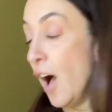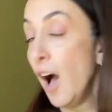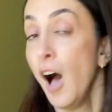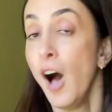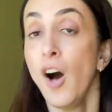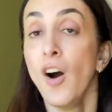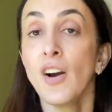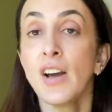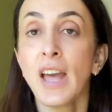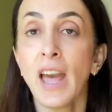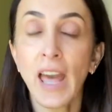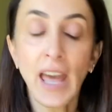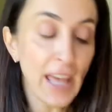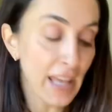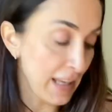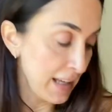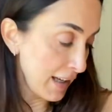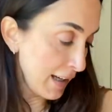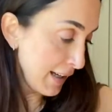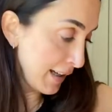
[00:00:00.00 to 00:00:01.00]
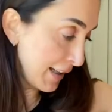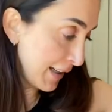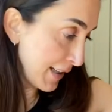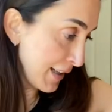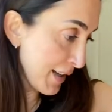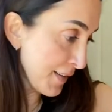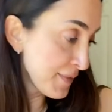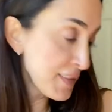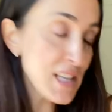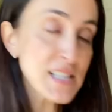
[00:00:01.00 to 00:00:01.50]
Okay,
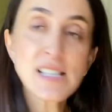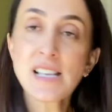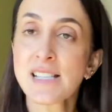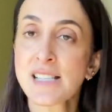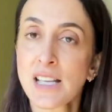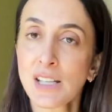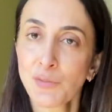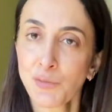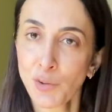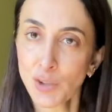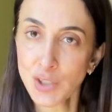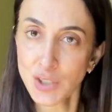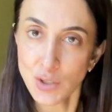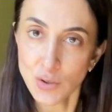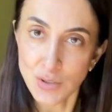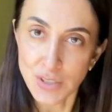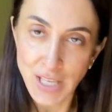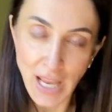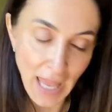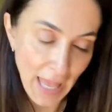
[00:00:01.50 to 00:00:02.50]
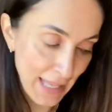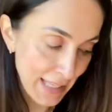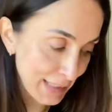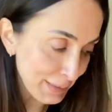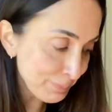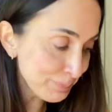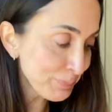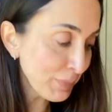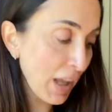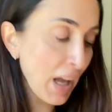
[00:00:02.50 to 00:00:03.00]
this is it for
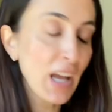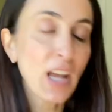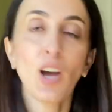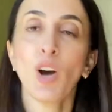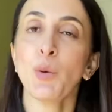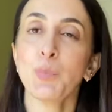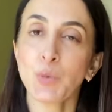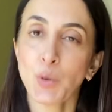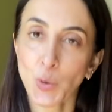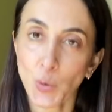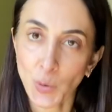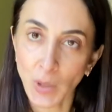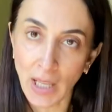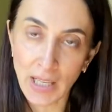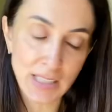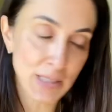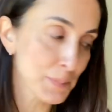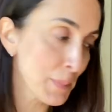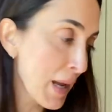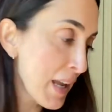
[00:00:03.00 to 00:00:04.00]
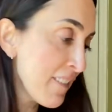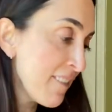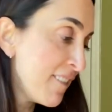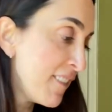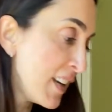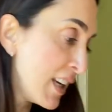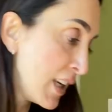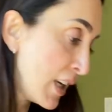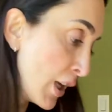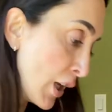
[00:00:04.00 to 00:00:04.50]
today. I hope you liked my
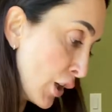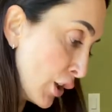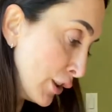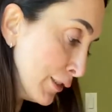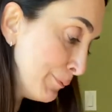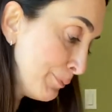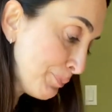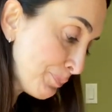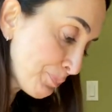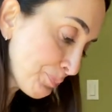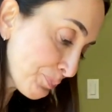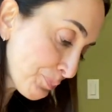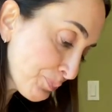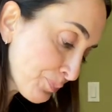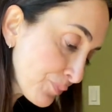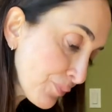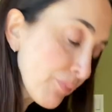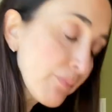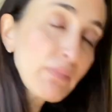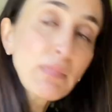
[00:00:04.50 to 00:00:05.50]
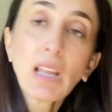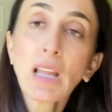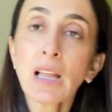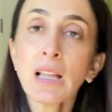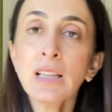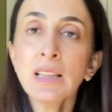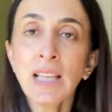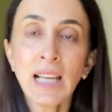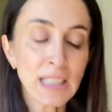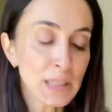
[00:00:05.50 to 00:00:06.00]
video.
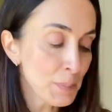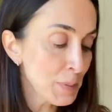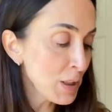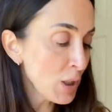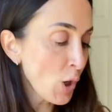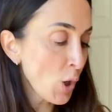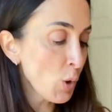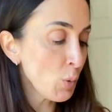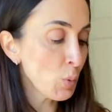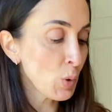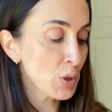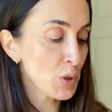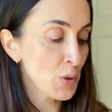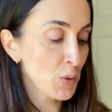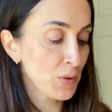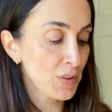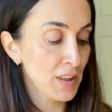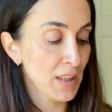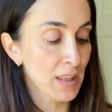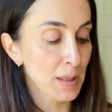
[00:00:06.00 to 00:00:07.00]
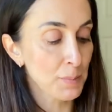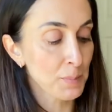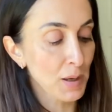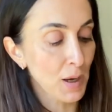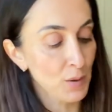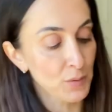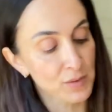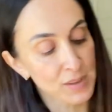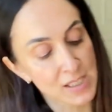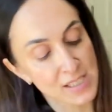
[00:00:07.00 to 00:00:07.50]
Let me know what you think
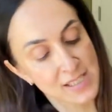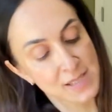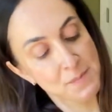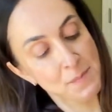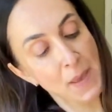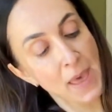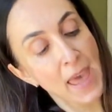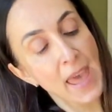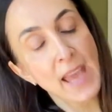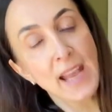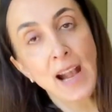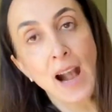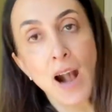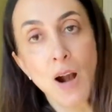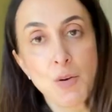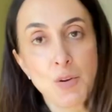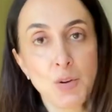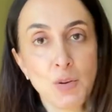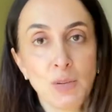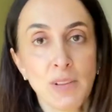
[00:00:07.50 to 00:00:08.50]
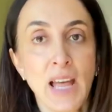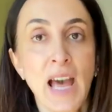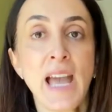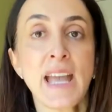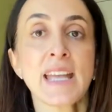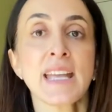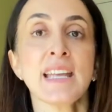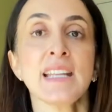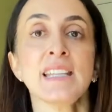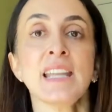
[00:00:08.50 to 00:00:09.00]
about this bag, how you
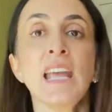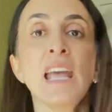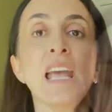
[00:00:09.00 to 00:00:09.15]
like it.